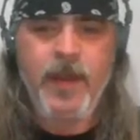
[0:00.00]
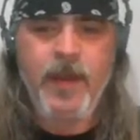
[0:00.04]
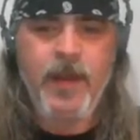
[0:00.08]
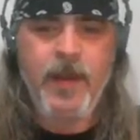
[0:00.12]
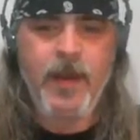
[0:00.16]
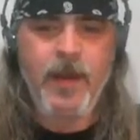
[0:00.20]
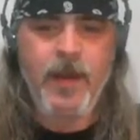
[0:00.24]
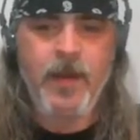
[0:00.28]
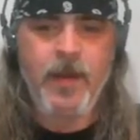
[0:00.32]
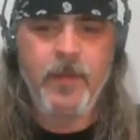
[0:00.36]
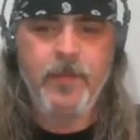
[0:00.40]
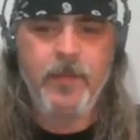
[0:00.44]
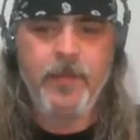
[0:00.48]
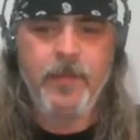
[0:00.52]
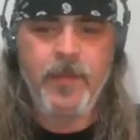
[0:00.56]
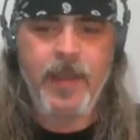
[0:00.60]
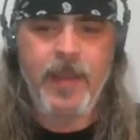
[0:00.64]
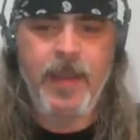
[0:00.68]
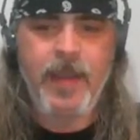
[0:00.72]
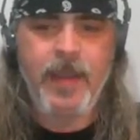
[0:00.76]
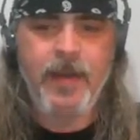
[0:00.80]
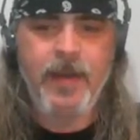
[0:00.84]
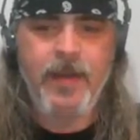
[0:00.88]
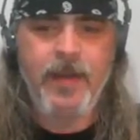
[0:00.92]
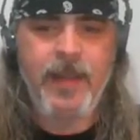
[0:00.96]
And
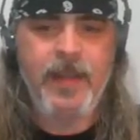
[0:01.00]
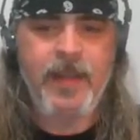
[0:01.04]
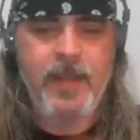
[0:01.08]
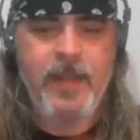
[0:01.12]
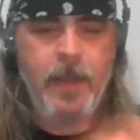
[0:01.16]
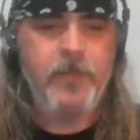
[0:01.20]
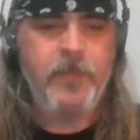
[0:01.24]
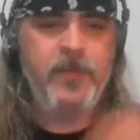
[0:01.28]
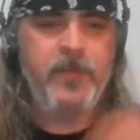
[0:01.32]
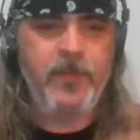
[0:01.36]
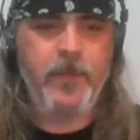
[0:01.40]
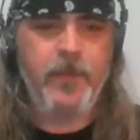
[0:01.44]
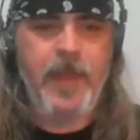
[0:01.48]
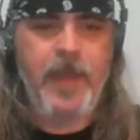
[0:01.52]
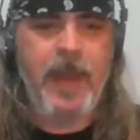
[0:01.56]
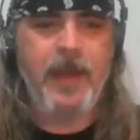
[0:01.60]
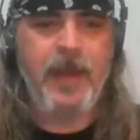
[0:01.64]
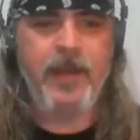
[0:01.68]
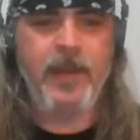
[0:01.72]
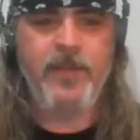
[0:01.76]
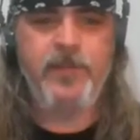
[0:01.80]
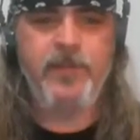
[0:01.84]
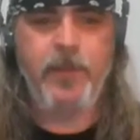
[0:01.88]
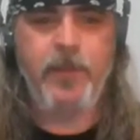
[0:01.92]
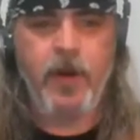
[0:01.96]
it comes from
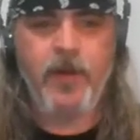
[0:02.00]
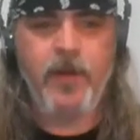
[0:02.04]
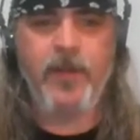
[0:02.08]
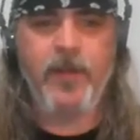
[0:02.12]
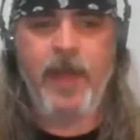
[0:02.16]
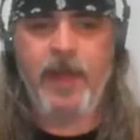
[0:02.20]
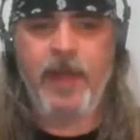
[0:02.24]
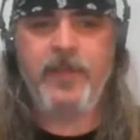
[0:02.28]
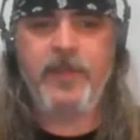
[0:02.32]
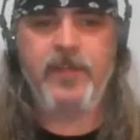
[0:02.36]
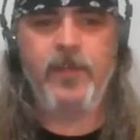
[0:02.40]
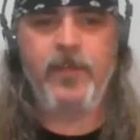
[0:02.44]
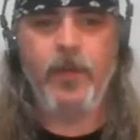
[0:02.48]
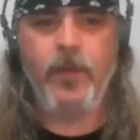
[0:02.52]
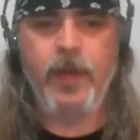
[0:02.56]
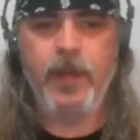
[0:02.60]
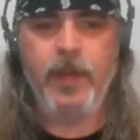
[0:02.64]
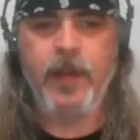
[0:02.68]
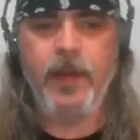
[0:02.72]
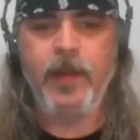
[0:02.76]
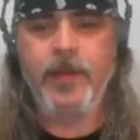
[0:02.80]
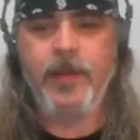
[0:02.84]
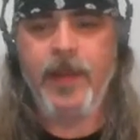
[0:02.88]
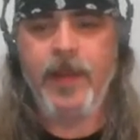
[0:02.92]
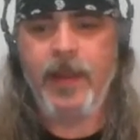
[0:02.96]
that. It's part of that
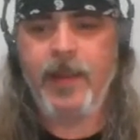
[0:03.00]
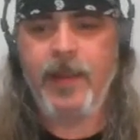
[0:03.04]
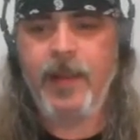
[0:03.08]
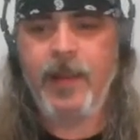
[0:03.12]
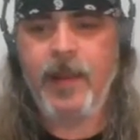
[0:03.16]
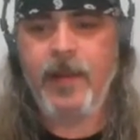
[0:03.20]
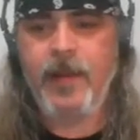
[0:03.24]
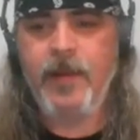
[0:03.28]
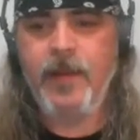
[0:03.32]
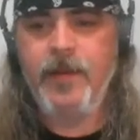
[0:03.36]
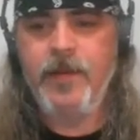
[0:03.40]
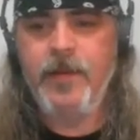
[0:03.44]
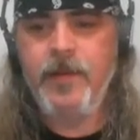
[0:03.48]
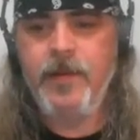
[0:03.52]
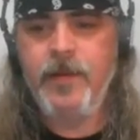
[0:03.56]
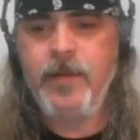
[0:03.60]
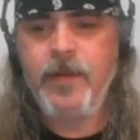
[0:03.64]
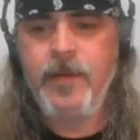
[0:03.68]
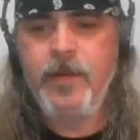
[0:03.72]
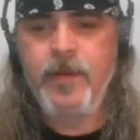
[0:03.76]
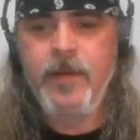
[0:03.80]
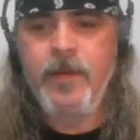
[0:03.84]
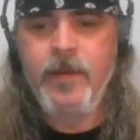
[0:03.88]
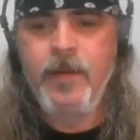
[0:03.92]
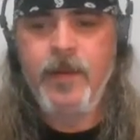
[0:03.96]
storyline, that canon.
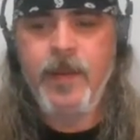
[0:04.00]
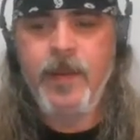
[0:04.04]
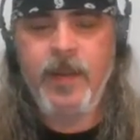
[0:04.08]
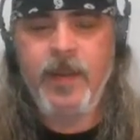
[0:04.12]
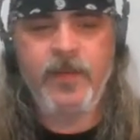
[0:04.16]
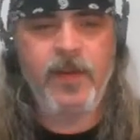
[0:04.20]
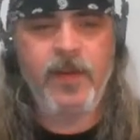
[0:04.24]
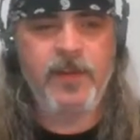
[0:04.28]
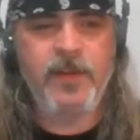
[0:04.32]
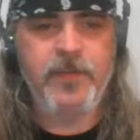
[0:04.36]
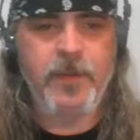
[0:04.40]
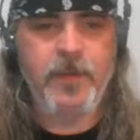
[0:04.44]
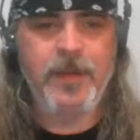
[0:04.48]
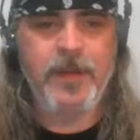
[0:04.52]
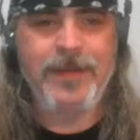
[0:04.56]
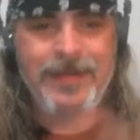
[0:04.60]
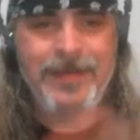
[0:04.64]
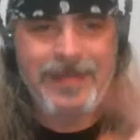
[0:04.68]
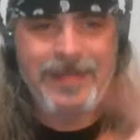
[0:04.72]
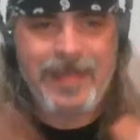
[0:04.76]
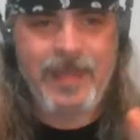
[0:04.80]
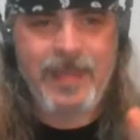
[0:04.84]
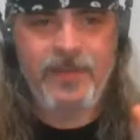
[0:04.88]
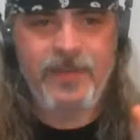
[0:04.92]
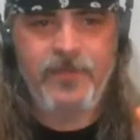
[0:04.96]
It talks about
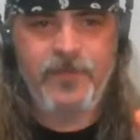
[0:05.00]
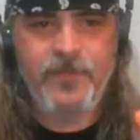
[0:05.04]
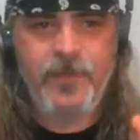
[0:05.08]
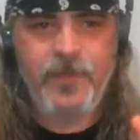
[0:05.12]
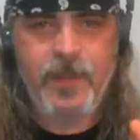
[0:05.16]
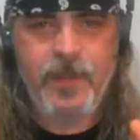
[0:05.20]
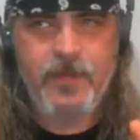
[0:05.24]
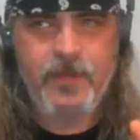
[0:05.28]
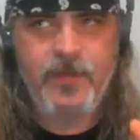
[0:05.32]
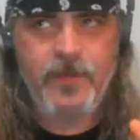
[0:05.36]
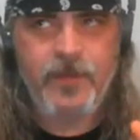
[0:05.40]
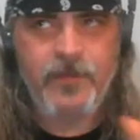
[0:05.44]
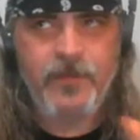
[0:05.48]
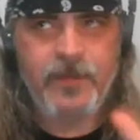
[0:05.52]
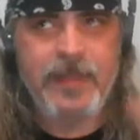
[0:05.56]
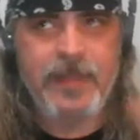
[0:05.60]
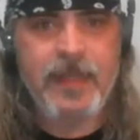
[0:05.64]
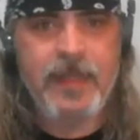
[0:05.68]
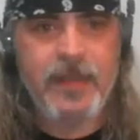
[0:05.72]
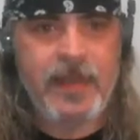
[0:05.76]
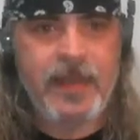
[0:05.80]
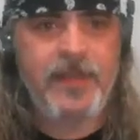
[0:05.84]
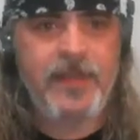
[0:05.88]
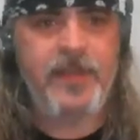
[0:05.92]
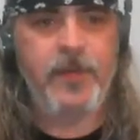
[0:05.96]
it's of
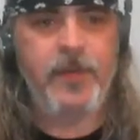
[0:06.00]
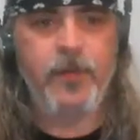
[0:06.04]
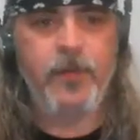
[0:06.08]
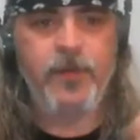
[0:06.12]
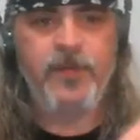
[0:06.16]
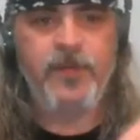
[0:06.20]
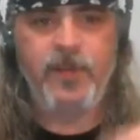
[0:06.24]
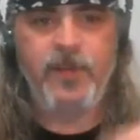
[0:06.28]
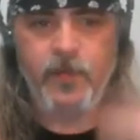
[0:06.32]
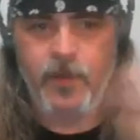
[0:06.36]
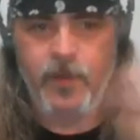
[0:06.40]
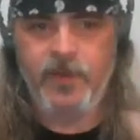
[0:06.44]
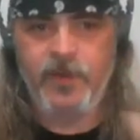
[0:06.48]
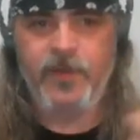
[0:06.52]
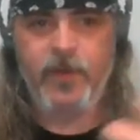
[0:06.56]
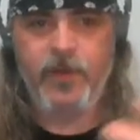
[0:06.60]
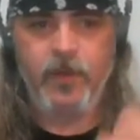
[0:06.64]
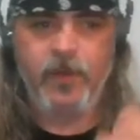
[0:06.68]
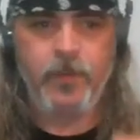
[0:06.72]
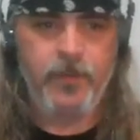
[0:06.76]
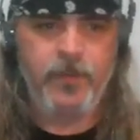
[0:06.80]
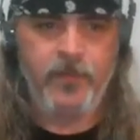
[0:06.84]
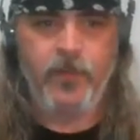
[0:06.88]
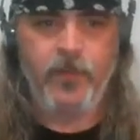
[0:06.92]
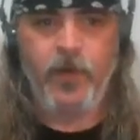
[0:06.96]
Lilith, who was the
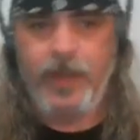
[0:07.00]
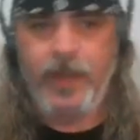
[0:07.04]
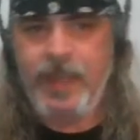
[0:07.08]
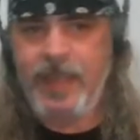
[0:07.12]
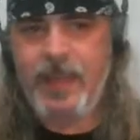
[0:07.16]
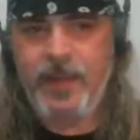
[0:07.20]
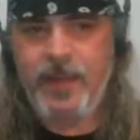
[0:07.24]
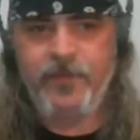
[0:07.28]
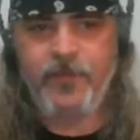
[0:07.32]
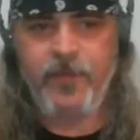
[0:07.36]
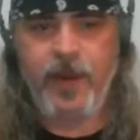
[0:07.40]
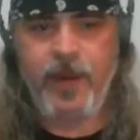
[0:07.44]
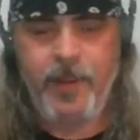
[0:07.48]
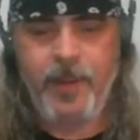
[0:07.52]
original before Eve, right?